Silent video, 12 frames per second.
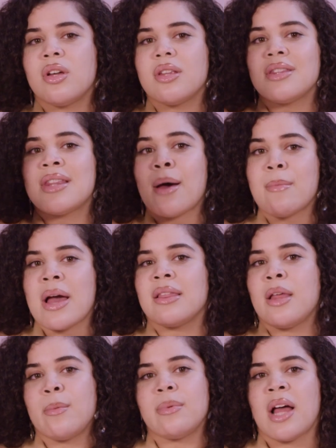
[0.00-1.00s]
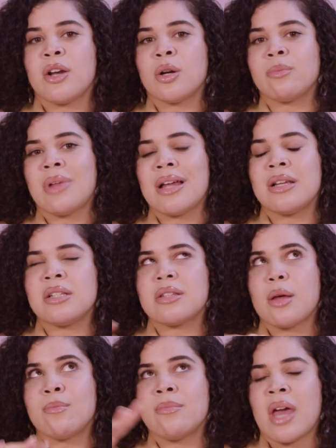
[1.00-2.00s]
that my lip liner blindness
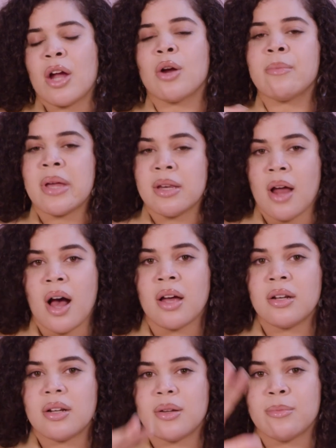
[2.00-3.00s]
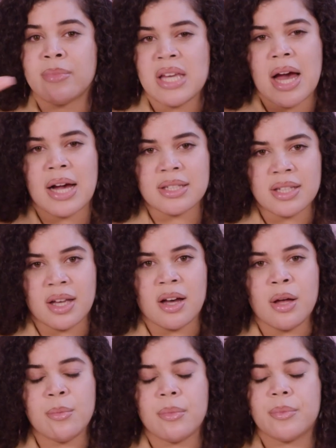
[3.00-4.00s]
may or may not be acting
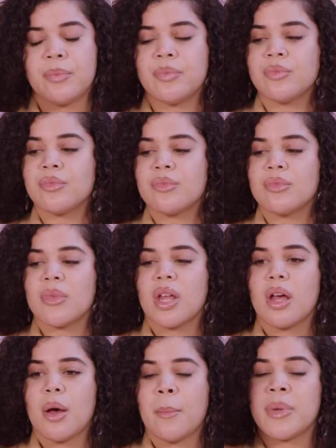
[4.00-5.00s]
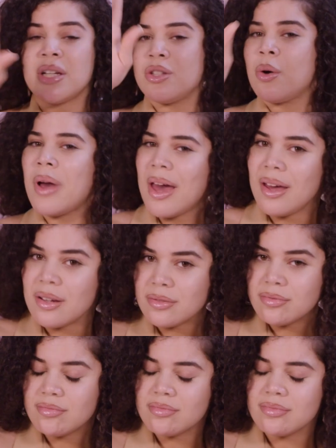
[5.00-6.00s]
up. But it's okay.
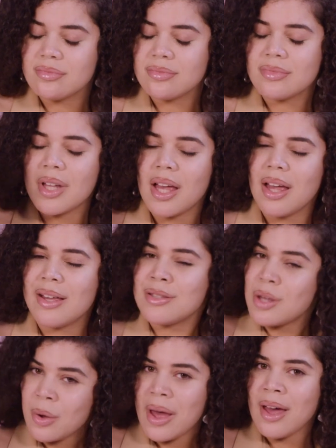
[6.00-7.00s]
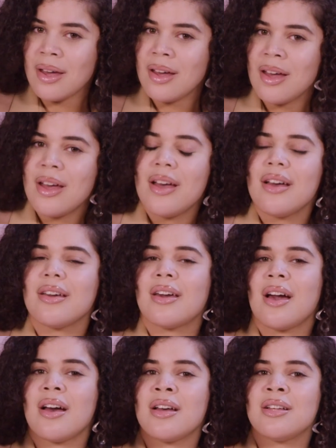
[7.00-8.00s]
It's okay.
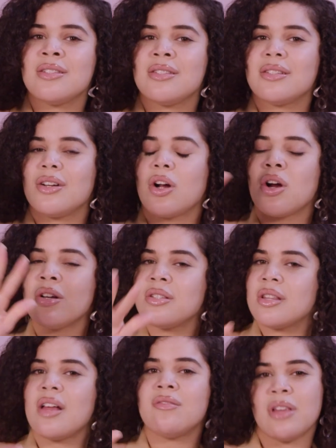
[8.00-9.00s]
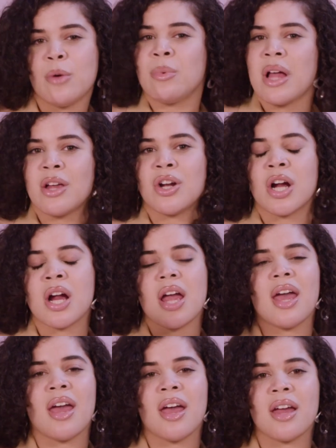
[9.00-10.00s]
Because girls love lip liner
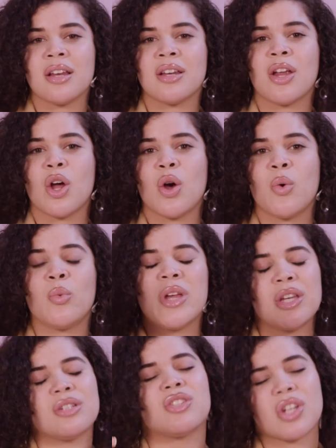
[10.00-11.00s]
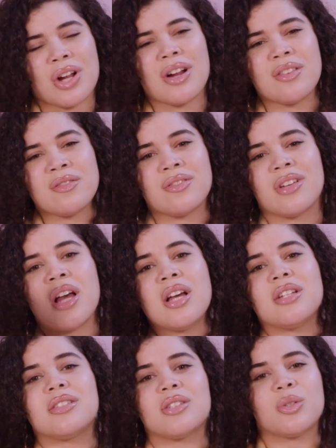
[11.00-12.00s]
and we deserve
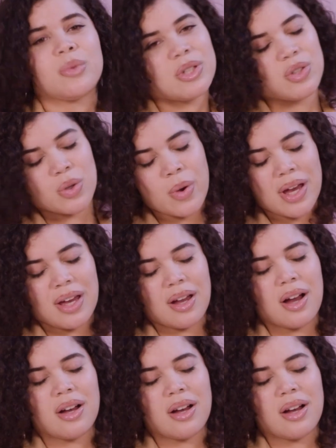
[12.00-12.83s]
to enjoy